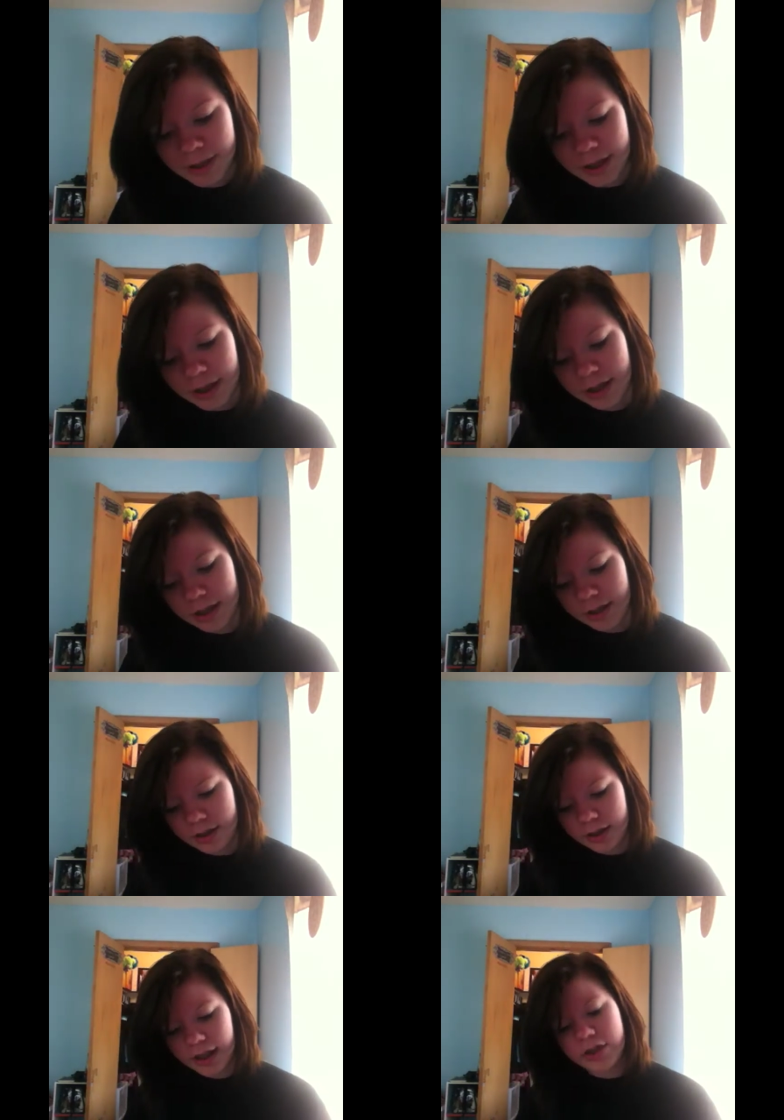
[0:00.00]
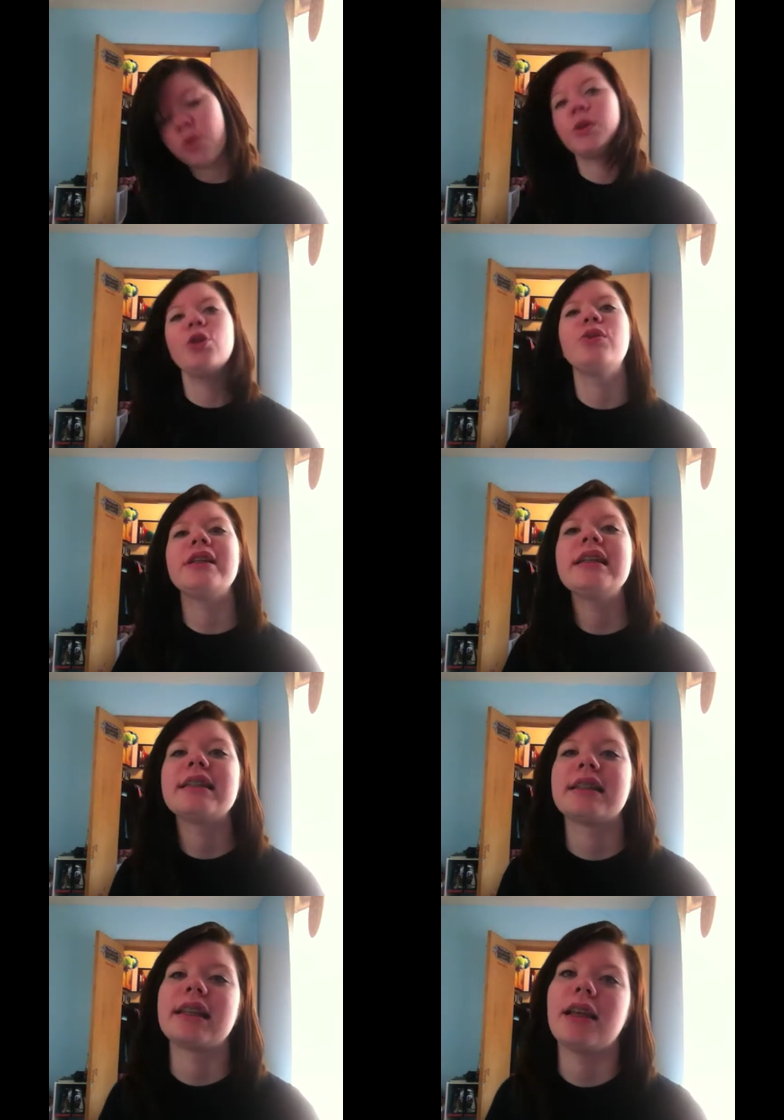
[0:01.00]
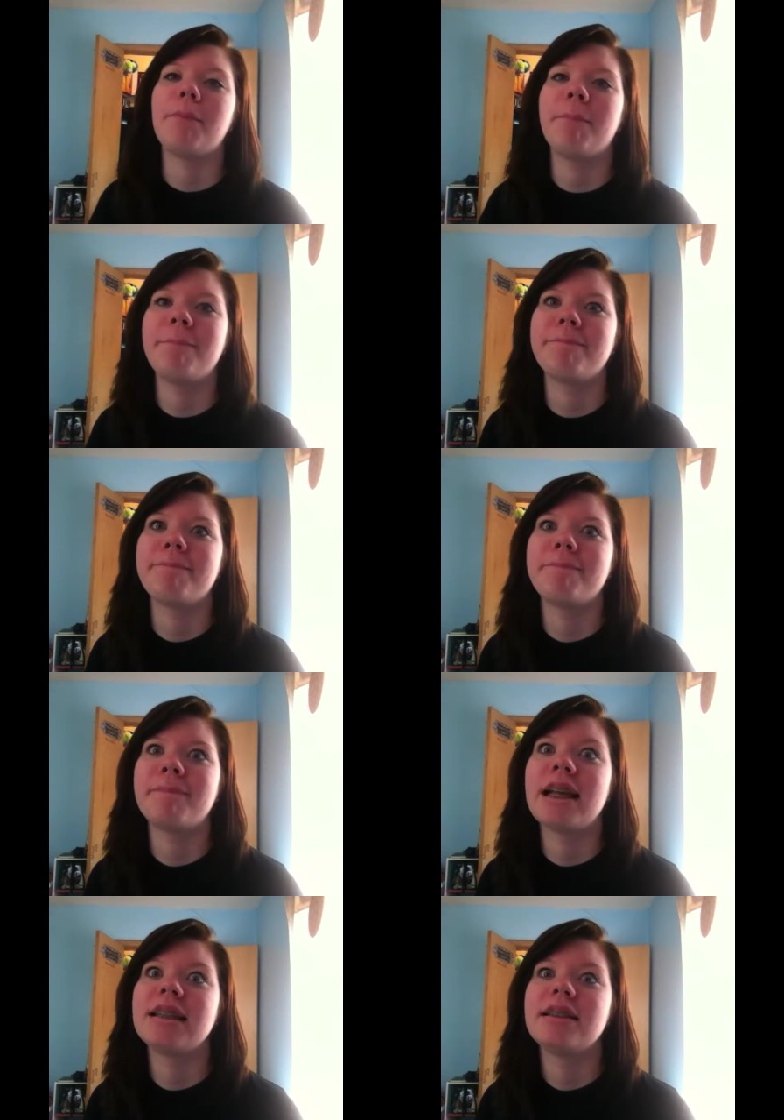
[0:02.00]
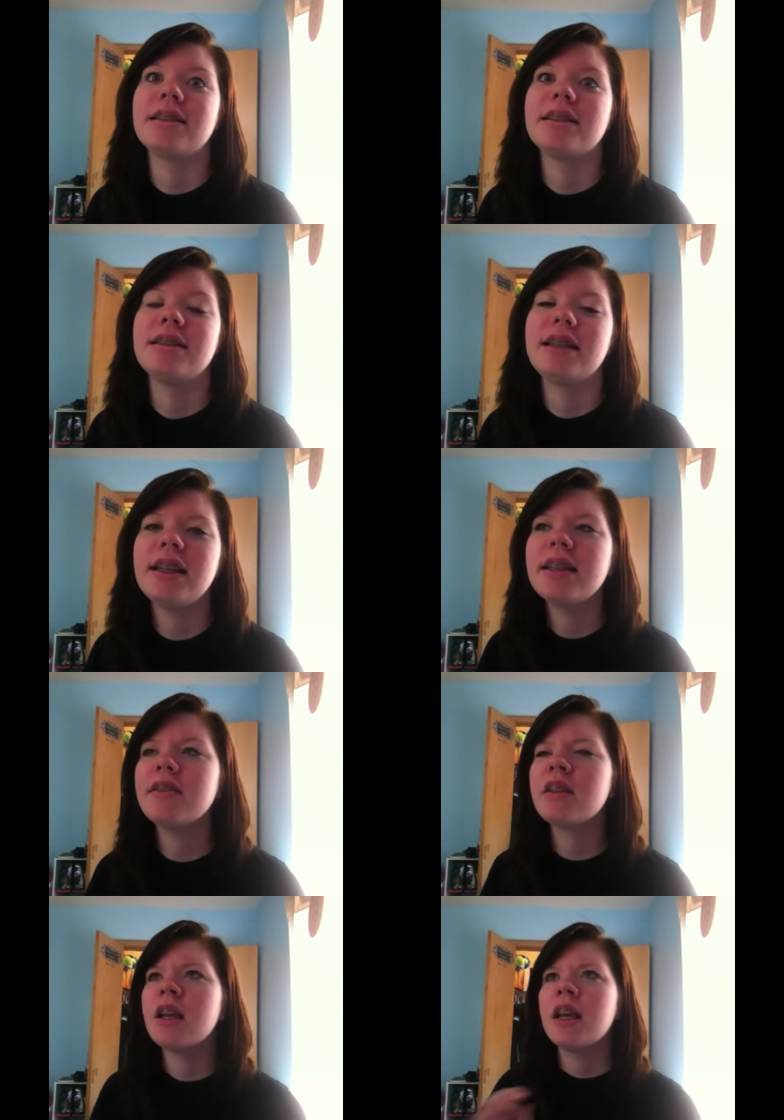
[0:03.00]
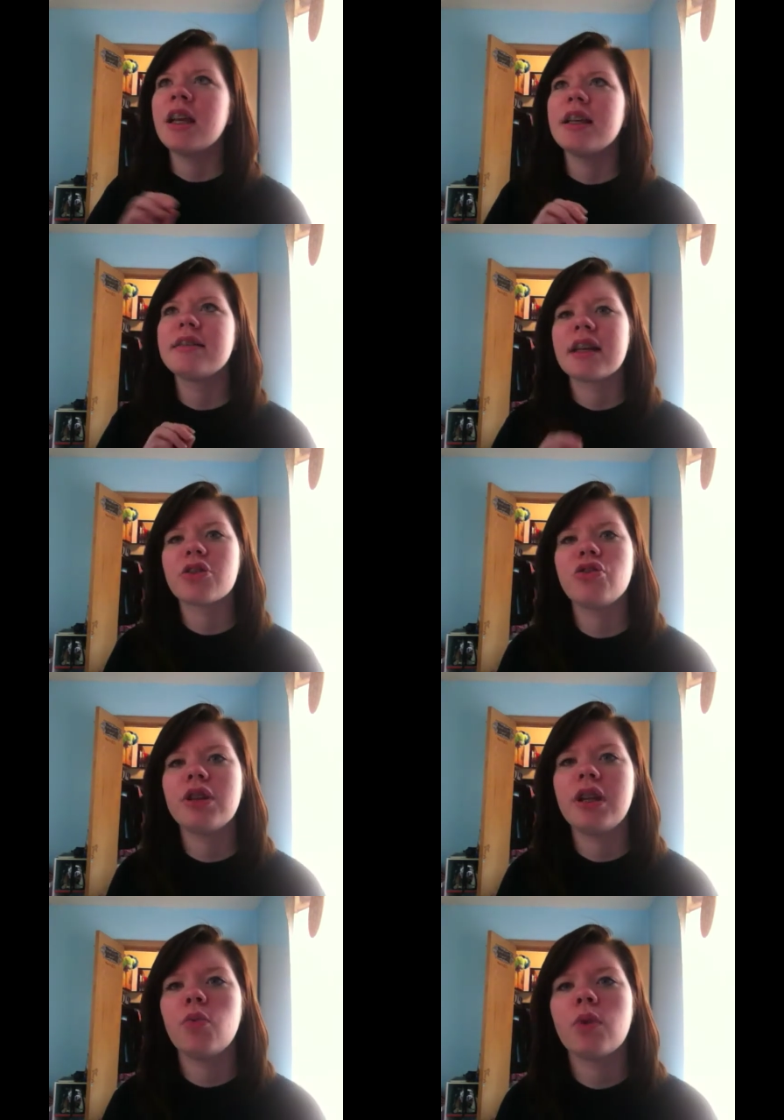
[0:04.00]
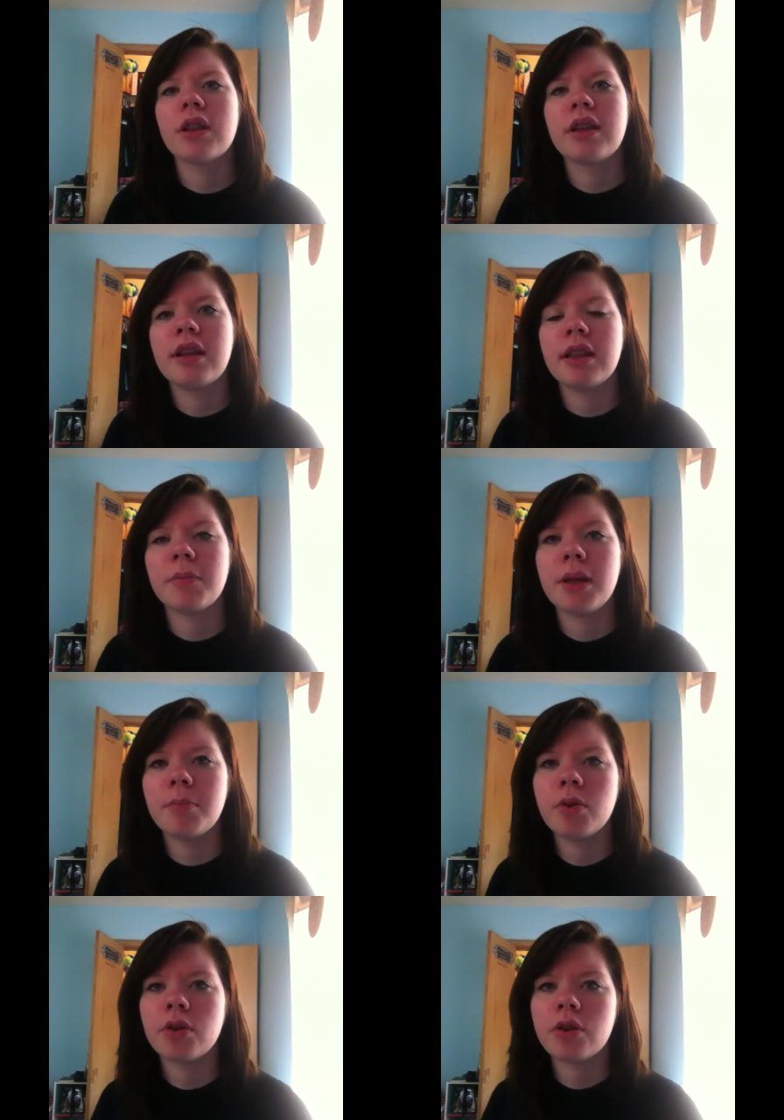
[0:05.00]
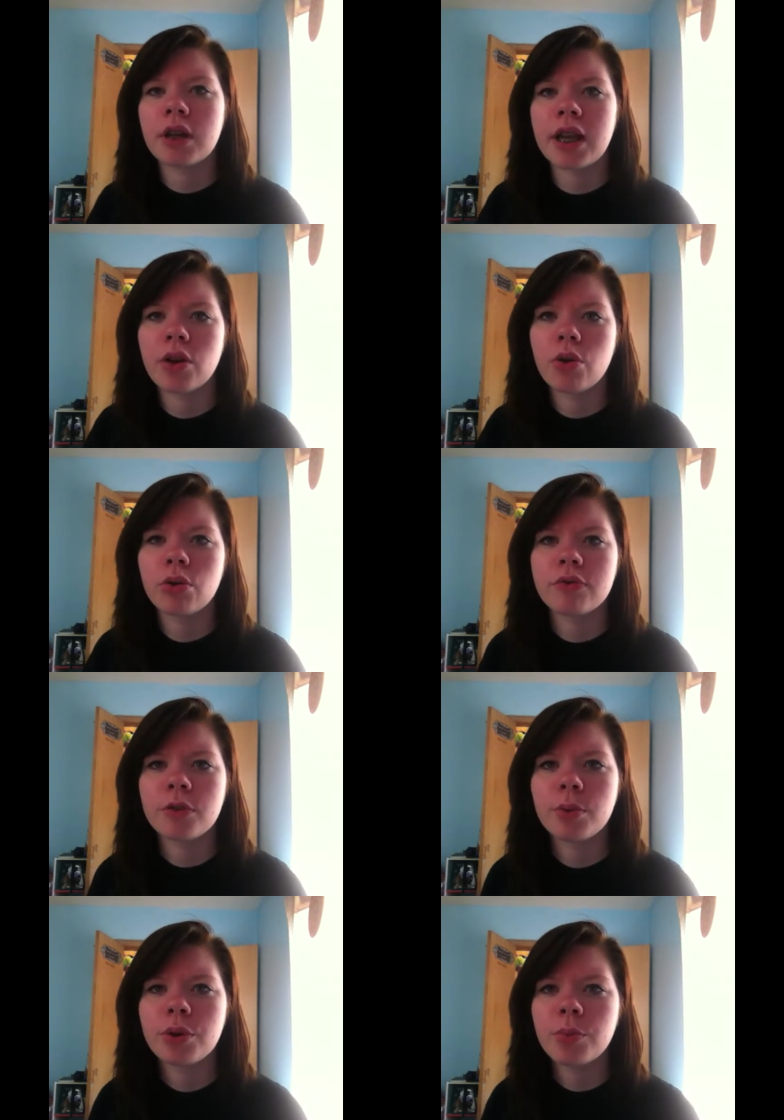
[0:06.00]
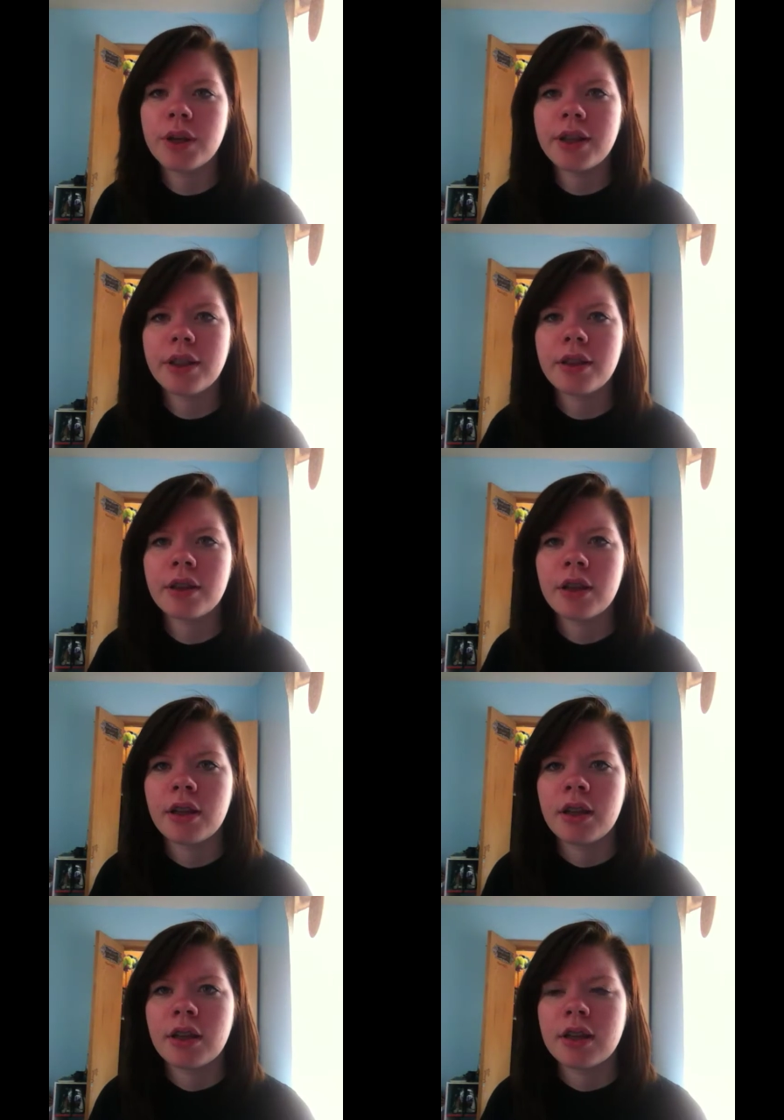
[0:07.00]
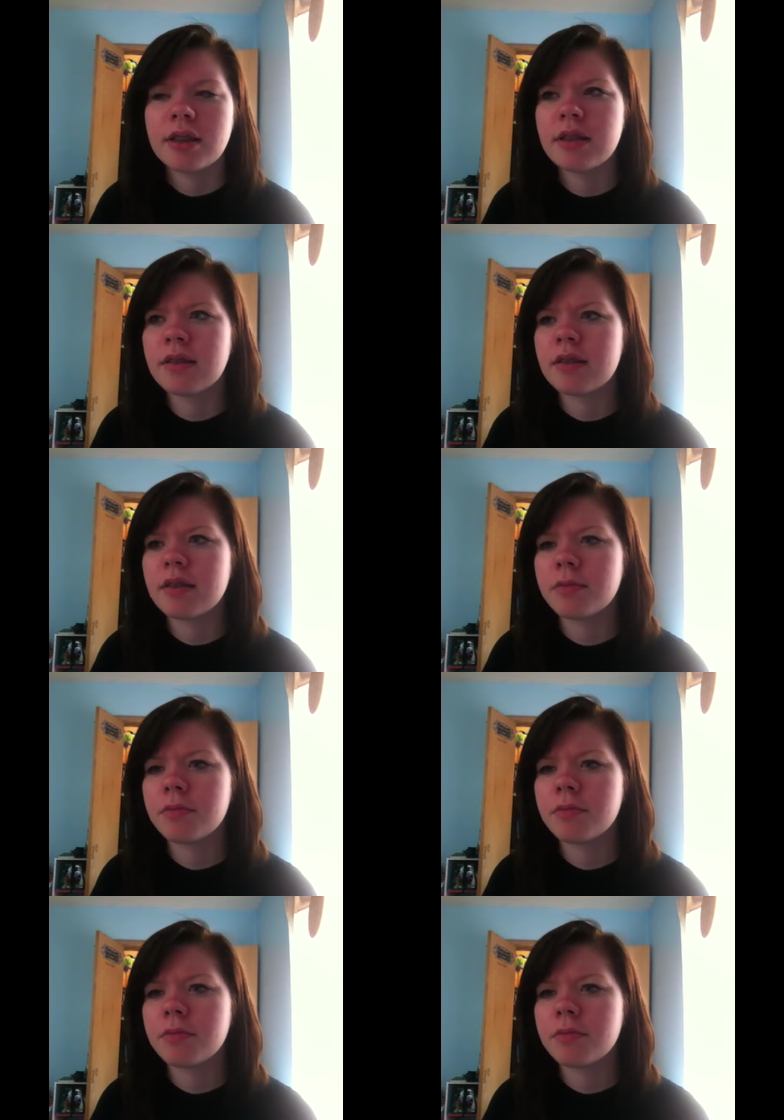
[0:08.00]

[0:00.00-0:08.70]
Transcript: He likes when you tease him. Tease is actually one thing that people kind of go overboard with, is